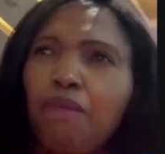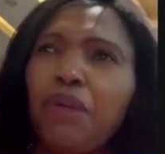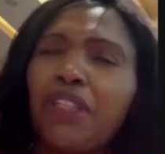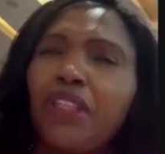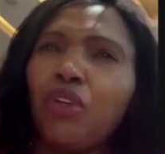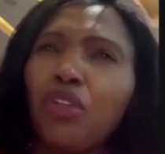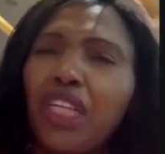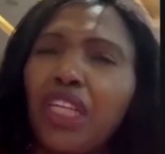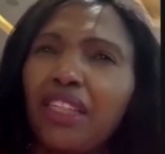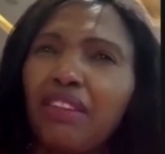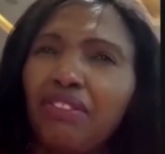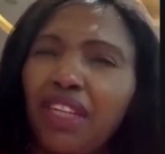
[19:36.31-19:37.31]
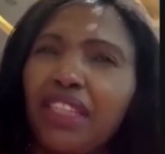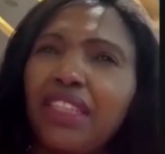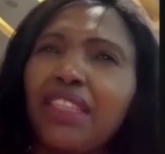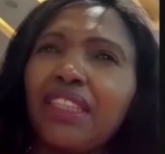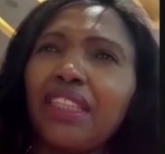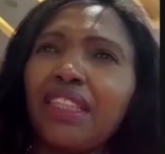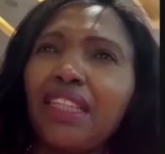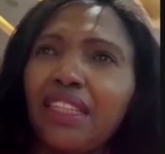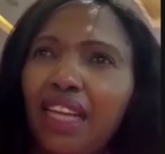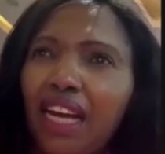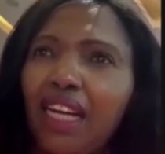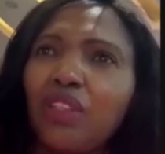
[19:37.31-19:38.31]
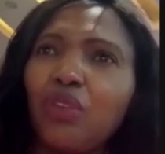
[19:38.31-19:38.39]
But I only advise the young